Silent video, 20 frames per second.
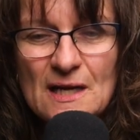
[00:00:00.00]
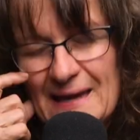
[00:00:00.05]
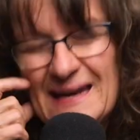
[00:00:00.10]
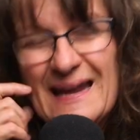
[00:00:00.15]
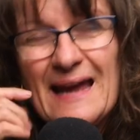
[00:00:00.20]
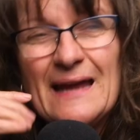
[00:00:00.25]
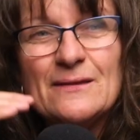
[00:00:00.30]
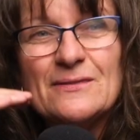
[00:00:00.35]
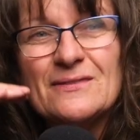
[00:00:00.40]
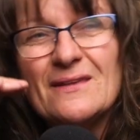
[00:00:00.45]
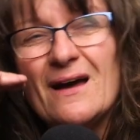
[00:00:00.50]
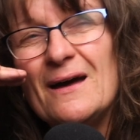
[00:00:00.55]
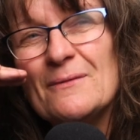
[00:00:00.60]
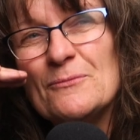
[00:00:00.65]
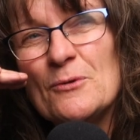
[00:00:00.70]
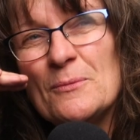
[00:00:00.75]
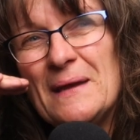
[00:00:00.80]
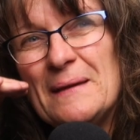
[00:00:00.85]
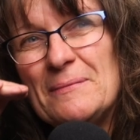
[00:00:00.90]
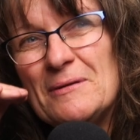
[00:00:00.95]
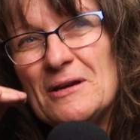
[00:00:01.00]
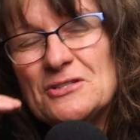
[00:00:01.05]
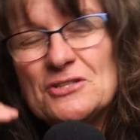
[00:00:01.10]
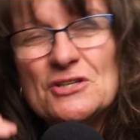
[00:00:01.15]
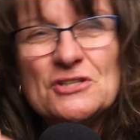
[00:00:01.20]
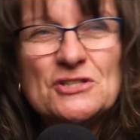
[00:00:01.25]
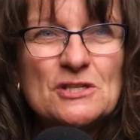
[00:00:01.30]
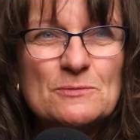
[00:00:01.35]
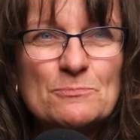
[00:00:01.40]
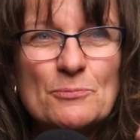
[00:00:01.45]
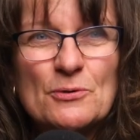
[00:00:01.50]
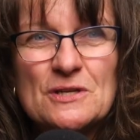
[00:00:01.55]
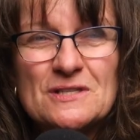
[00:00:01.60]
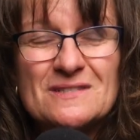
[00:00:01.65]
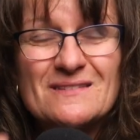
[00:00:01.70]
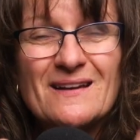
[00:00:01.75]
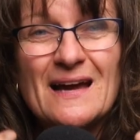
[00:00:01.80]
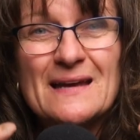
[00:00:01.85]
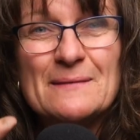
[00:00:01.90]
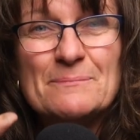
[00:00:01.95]
And I thought, well, maybe I should just put a
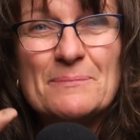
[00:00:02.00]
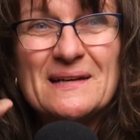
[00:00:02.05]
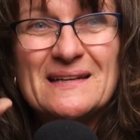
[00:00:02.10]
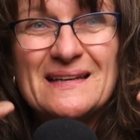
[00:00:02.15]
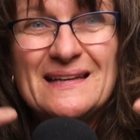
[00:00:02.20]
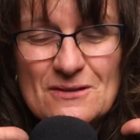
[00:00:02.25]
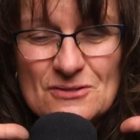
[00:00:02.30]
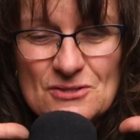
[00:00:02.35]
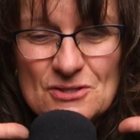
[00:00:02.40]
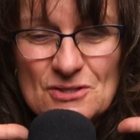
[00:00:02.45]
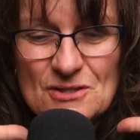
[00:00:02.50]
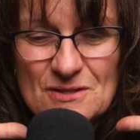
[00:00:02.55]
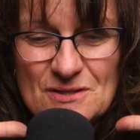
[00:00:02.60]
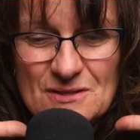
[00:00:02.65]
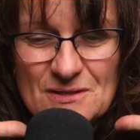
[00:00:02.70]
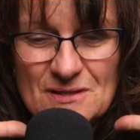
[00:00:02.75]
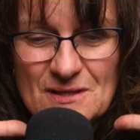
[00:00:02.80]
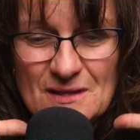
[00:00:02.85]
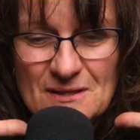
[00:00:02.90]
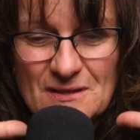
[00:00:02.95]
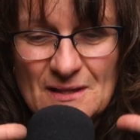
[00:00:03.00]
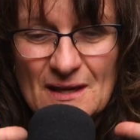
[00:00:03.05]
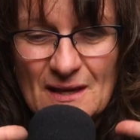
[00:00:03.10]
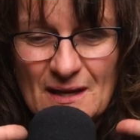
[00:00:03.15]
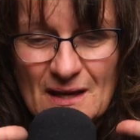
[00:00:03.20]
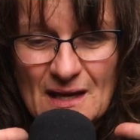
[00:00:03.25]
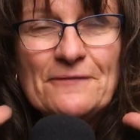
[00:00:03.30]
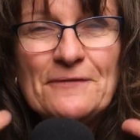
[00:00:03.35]
sign, but here's the thing.